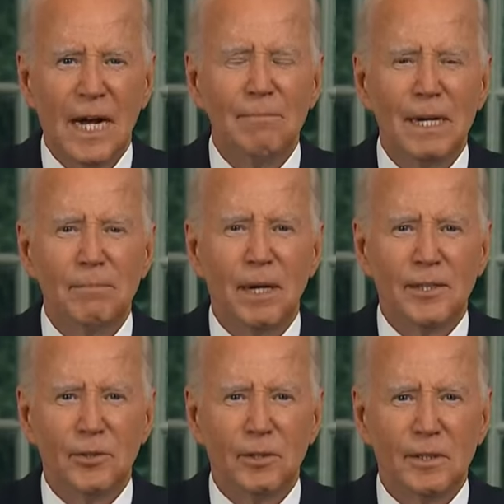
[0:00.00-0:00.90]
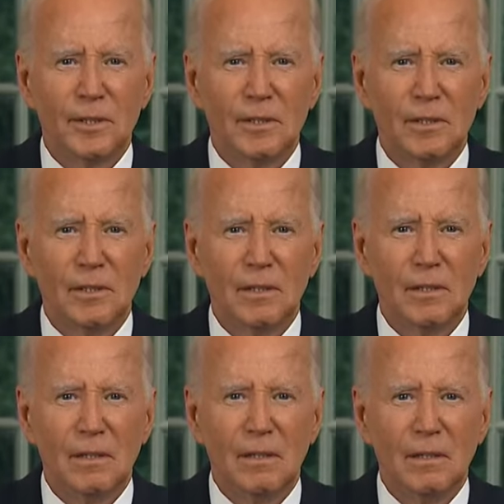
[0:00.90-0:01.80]
I made my choice.
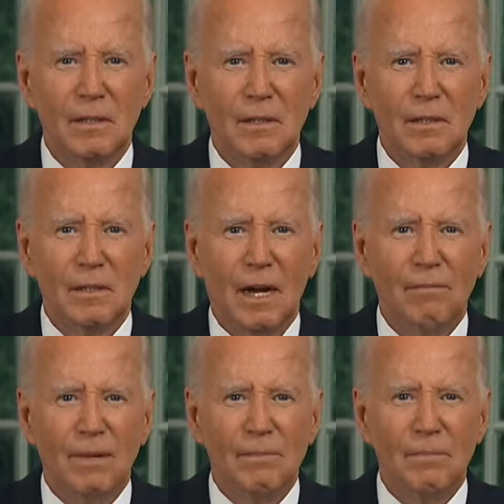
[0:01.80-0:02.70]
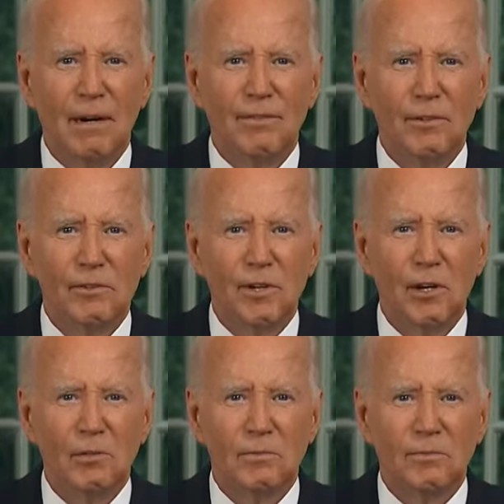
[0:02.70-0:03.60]
I've made my views
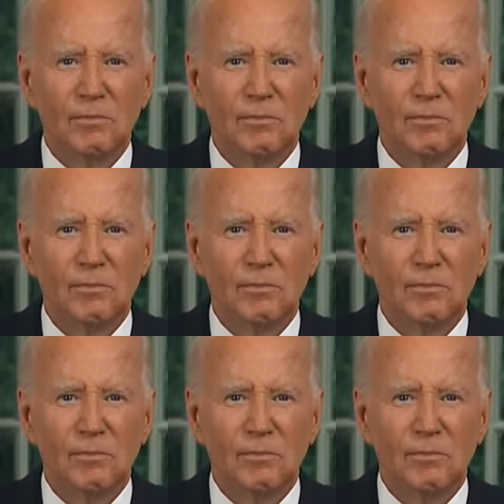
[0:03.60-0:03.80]
known.